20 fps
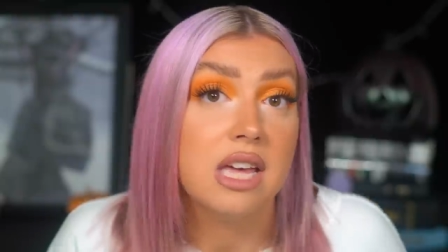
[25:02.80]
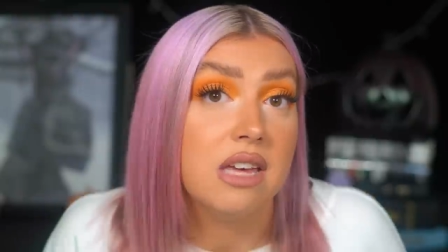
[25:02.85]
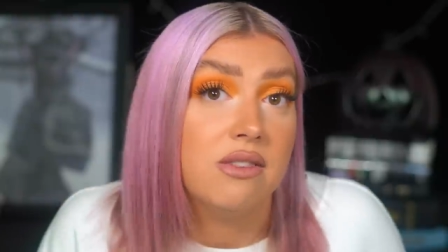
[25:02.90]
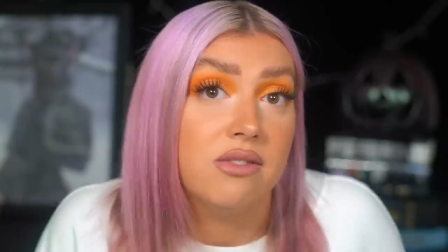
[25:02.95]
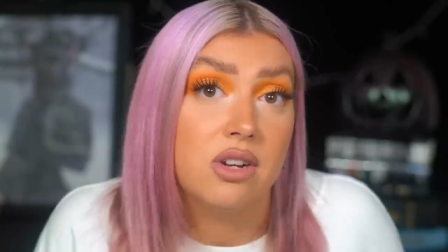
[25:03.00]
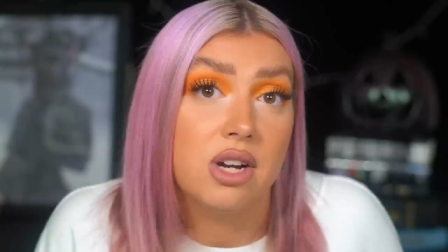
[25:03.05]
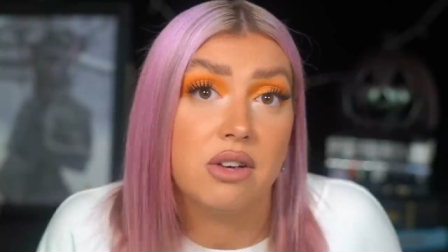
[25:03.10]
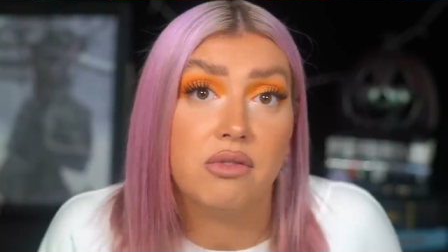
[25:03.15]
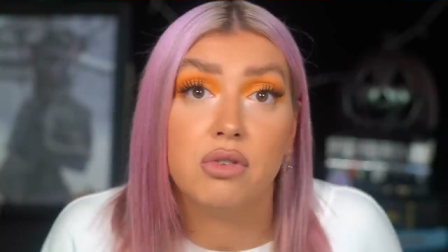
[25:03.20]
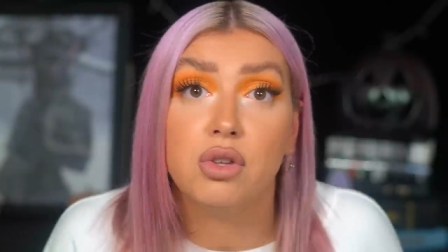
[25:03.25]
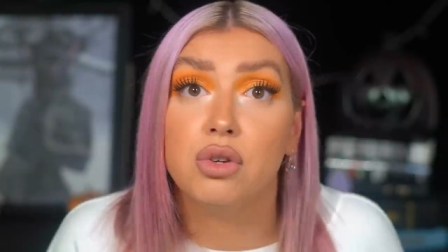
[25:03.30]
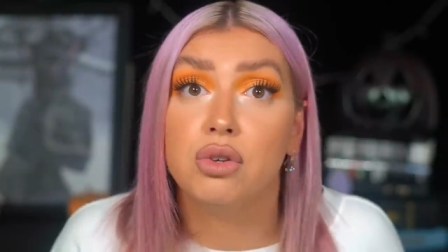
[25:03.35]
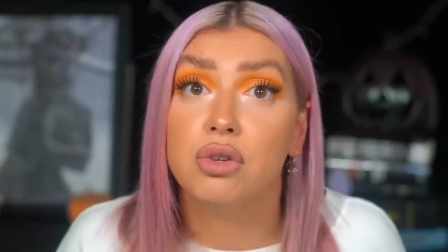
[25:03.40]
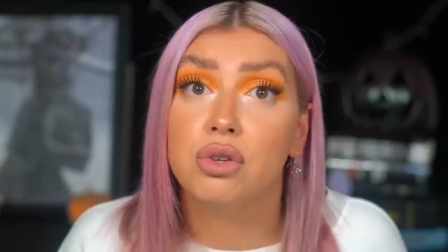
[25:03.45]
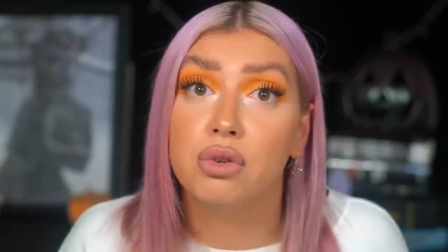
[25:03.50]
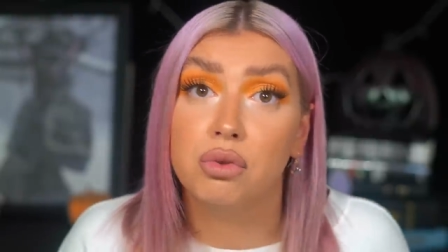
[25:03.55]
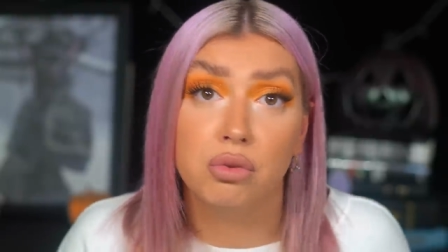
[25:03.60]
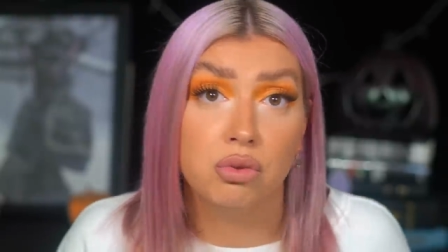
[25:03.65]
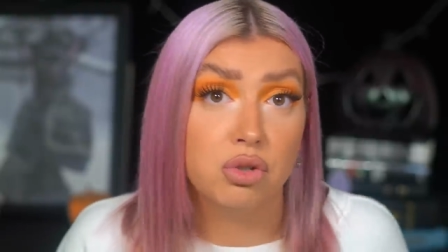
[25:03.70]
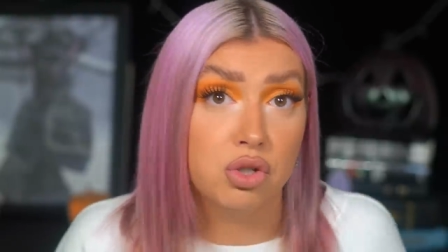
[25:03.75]
Even if you,
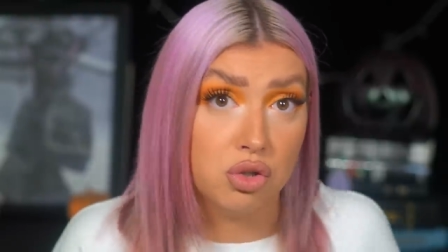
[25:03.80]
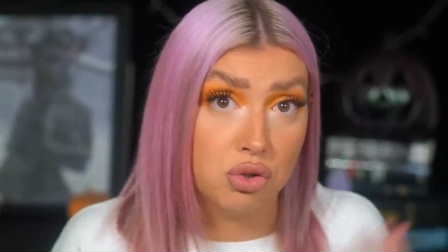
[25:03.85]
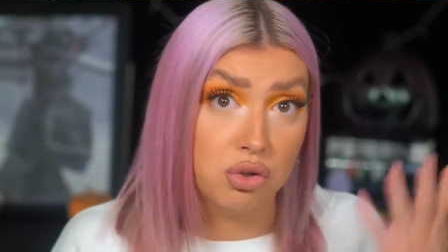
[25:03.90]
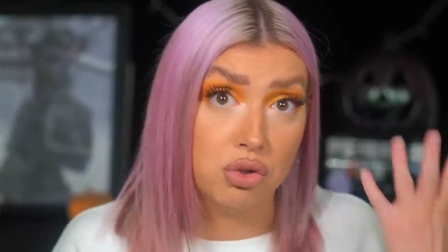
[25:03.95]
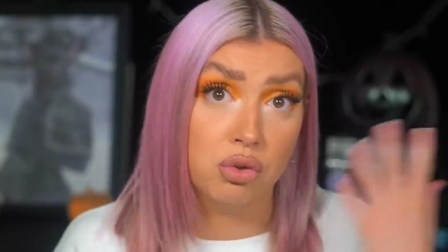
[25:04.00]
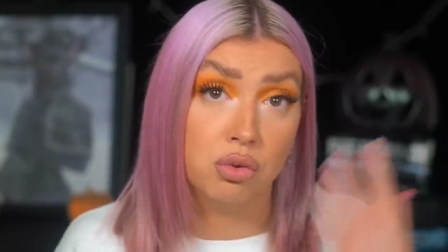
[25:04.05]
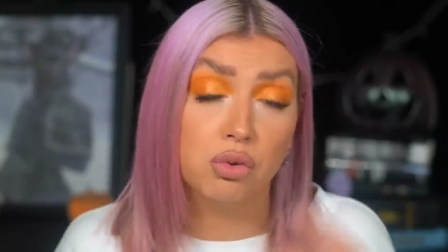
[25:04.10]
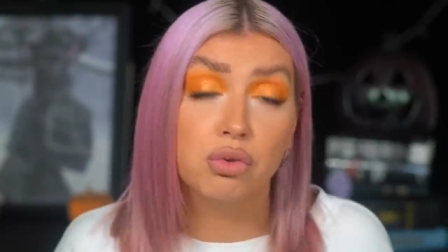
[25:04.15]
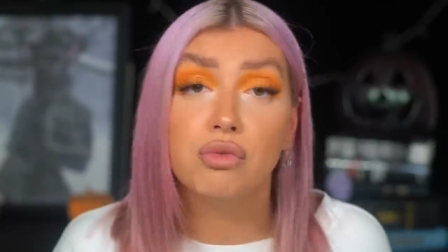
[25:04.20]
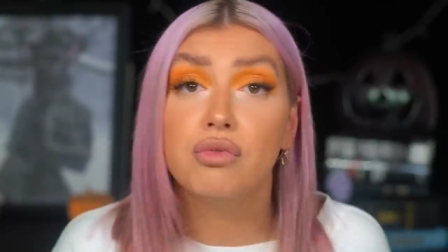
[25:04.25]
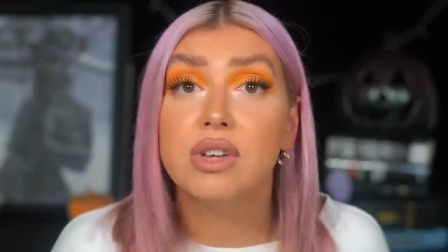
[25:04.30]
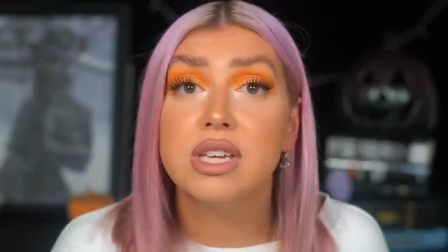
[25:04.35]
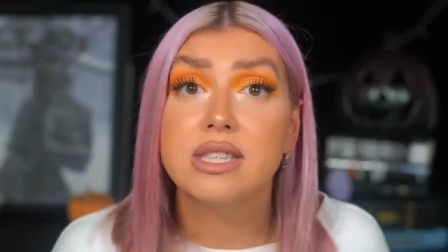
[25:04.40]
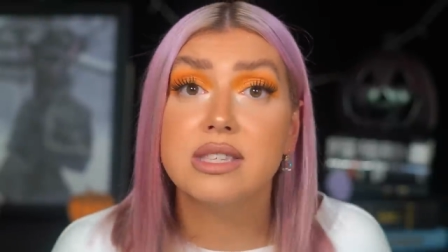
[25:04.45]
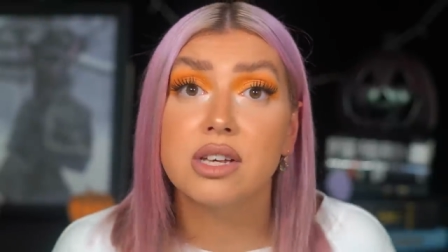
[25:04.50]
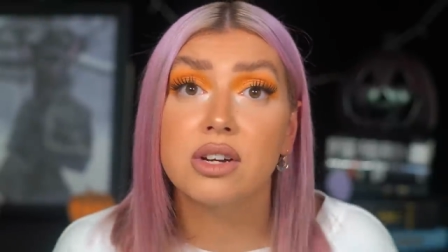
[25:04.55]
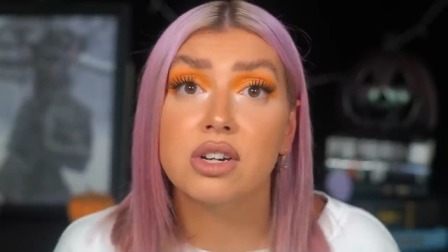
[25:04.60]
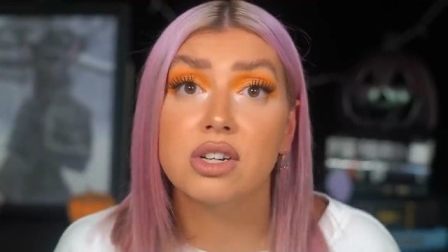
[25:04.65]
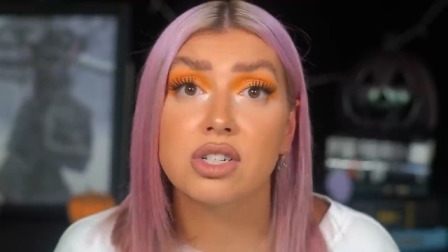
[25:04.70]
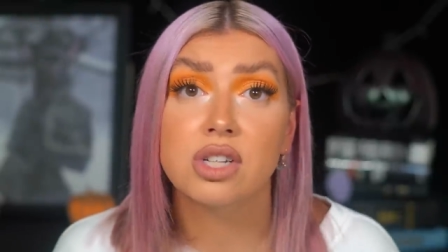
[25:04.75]
you know, do your own
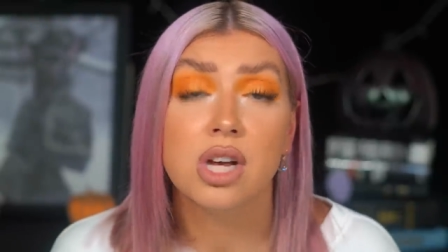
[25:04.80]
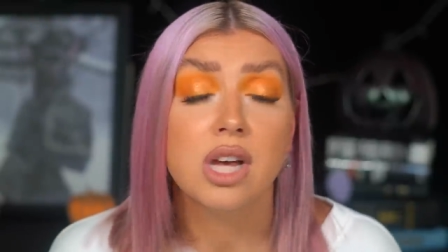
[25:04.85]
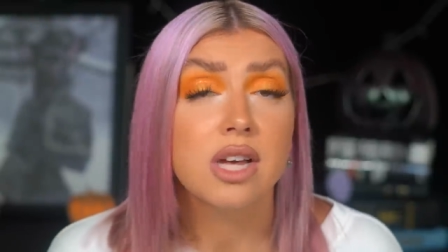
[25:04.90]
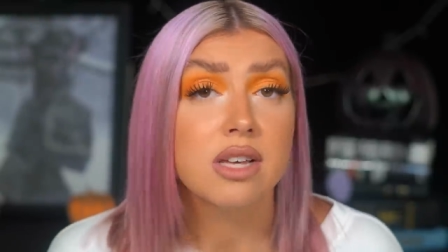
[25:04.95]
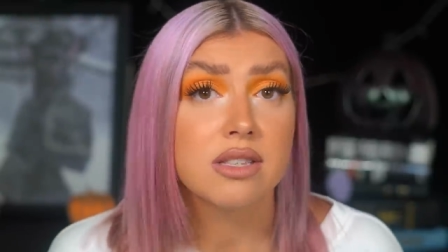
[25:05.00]
research,